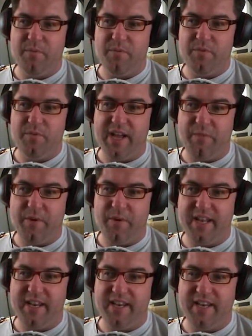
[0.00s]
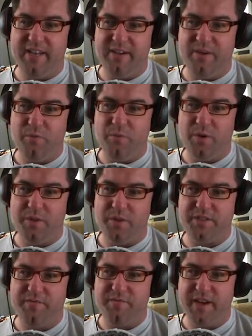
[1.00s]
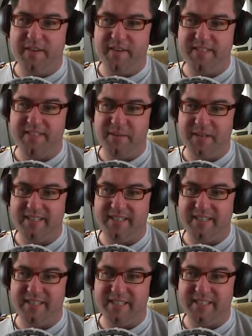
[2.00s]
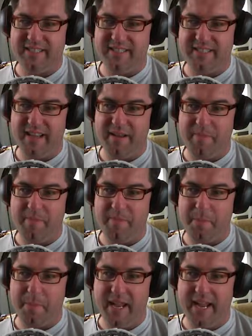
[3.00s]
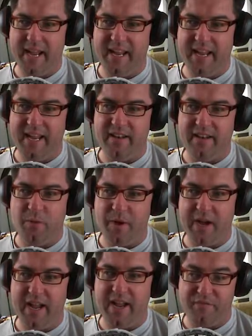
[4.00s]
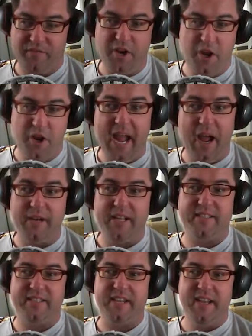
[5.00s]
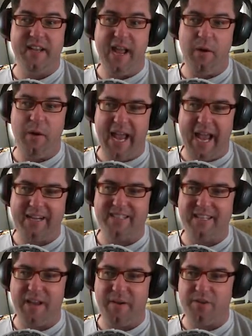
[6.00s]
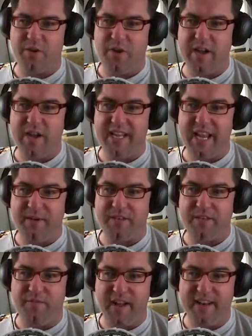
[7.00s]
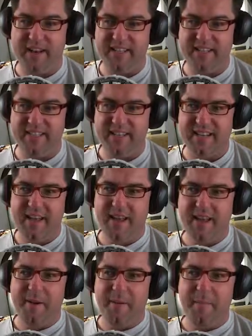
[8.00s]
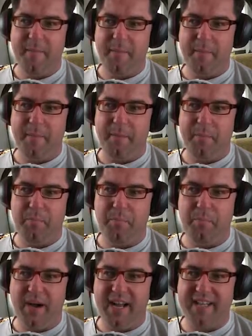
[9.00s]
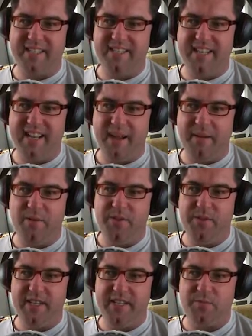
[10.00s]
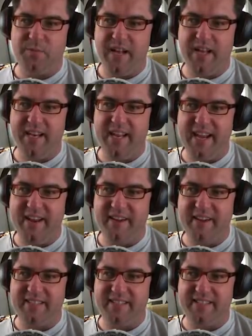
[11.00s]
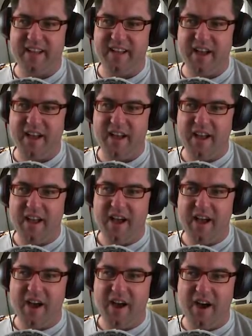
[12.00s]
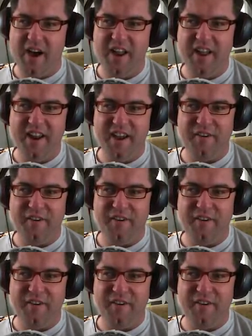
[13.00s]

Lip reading: that one was very similar to this in the way of, you know, how it is, how it acts, how it drives, how much fun it is. But this one here is, I don't know,